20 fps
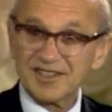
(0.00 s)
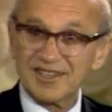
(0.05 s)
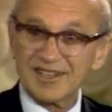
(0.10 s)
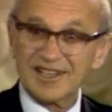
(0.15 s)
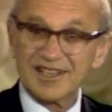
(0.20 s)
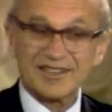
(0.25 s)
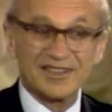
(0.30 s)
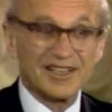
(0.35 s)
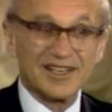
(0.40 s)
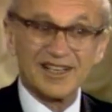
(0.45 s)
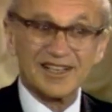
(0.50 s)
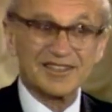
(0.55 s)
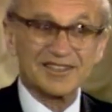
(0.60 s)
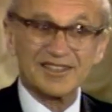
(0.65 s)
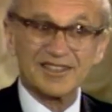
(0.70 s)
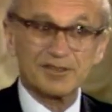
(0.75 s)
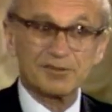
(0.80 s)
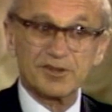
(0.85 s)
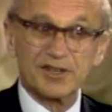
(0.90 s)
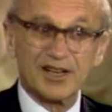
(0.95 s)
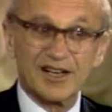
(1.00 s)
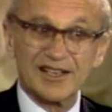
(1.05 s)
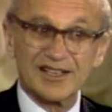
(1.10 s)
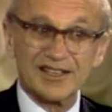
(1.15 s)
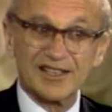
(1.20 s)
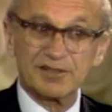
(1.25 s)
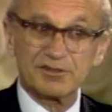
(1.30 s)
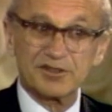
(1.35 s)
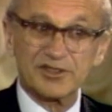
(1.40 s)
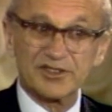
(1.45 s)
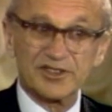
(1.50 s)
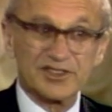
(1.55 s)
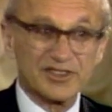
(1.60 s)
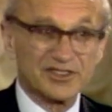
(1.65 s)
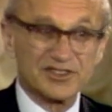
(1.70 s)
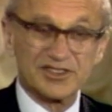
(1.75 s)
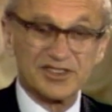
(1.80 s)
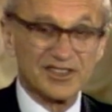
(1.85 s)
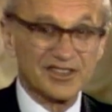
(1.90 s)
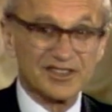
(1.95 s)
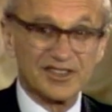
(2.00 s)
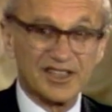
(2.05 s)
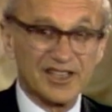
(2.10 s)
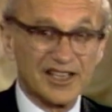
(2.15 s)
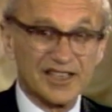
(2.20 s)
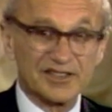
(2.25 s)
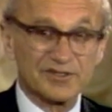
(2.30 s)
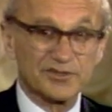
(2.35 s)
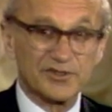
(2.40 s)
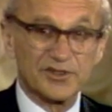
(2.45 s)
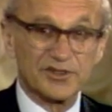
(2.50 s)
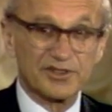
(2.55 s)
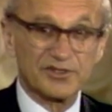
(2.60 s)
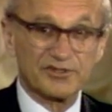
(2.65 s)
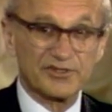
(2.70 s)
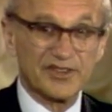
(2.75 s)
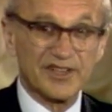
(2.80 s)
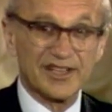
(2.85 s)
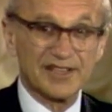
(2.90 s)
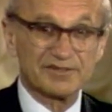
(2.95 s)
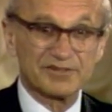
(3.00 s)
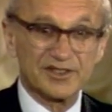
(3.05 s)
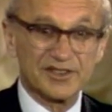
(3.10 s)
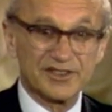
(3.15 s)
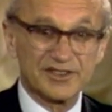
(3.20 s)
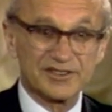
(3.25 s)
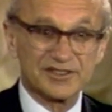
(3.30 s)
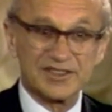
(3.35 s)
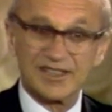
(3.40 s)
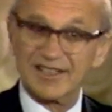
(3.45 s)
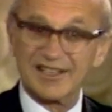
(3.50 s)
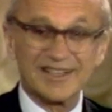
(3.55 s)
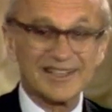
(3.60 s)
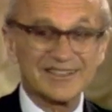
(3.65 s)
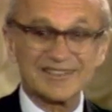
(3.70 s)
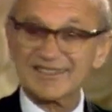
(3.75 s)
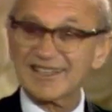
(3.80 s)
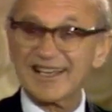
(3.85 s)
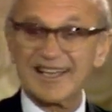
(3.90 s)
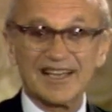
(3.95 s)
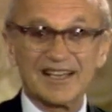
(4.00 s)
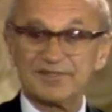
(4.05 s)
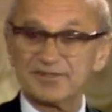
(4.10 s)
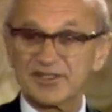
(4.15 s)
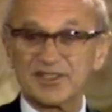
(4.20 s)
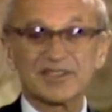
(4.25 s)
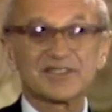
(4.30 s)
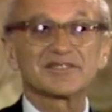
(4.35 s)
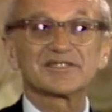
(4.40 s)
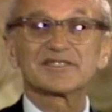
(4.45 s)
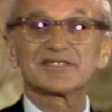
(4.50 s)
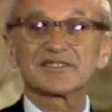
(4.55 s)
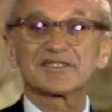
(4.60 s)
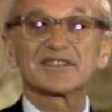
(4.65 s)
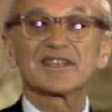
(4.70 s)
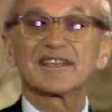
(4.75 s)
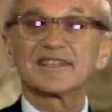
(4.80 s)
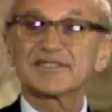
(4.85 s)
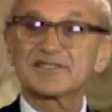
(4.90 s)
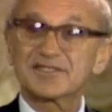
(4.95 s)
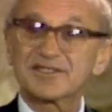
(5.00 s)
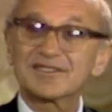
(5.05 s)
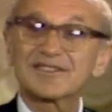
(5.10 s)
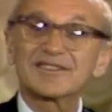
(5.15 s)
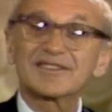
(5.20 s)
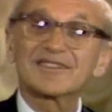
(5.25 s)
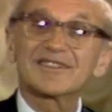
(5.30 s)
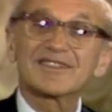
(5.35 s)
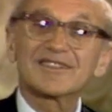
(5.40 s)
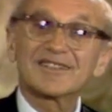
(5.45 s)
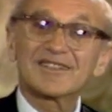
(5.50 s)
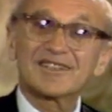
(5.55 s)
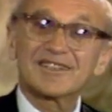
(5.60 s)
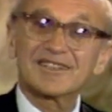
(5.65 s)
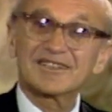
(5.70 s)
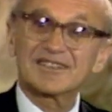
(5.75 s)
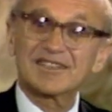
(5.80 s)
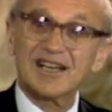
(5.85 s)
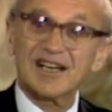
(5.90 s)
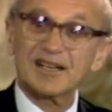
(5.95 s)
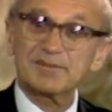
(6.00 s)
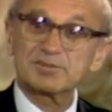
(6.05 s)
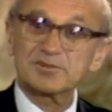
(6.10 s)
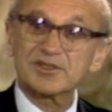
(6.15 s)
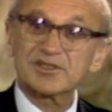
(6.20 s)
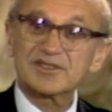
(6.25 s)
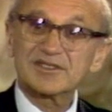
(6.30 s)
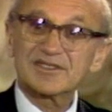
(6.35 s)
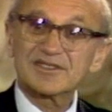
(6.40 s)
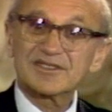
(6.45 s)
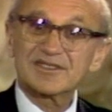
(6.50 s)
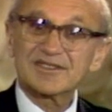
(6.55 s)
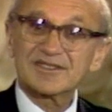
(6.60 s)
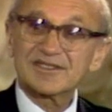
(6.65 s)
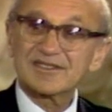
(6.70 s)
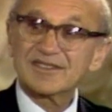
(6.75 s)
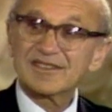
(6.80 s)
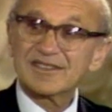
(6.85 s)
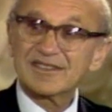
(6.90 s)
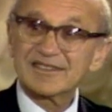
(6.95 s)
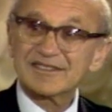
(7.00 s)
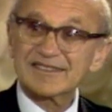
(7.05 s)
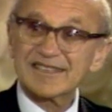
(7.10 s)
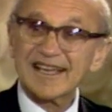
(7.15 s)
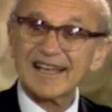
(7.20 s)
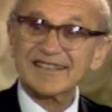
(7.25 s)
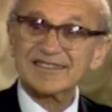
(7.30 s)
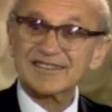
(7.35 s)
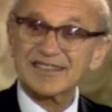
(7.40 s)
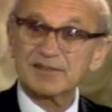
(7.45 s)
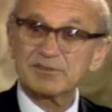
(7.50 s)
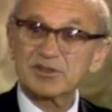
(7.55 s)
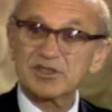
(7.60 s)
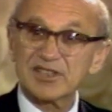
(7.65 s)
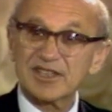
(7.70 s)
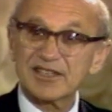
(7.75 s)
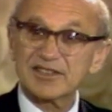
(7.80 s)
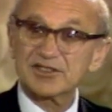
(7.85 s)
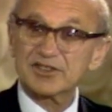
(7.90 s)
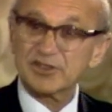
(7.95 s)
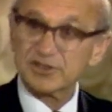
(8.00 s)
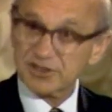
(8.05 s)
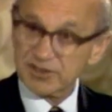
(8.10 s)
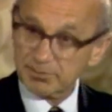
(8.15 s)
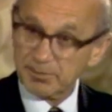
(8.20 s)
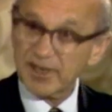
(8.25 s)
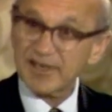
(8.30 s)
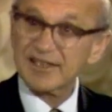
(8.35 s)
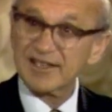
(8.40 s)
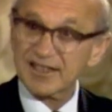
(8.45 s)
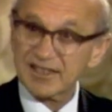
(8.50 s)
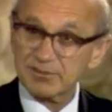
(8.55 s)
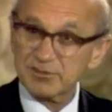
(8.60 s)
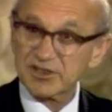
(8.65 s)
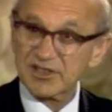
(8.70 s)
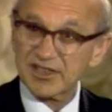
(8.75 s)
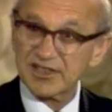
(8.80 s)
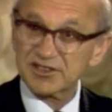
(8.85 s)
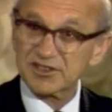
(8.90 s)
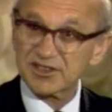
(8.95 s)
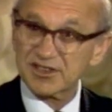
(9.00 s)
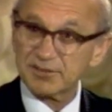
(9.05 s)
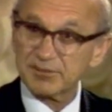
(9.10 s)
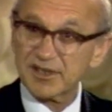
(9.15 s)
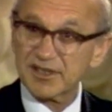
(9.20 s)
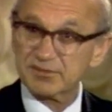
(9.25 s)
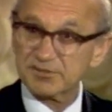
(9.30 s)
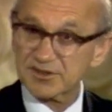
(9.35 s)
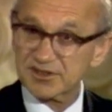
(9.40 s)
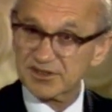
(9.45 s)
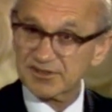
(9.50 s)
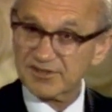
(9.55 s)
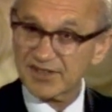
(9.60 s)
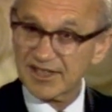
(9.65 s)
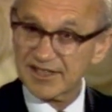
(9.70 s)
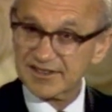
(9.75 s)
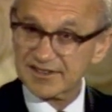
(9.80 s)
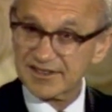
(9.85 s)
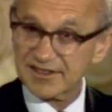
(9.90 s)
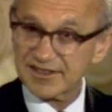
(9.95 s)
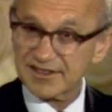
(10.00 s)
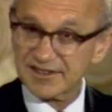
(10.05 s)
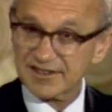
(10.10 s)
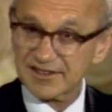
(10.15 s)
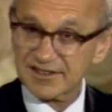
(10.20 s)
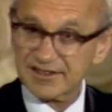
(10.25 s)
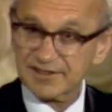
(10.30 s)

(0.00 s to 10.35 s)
and that I think we, I think we are going to see in the next four or five years at least a half a dozen states adopt tax limitation or spending limitation amendments of that kind.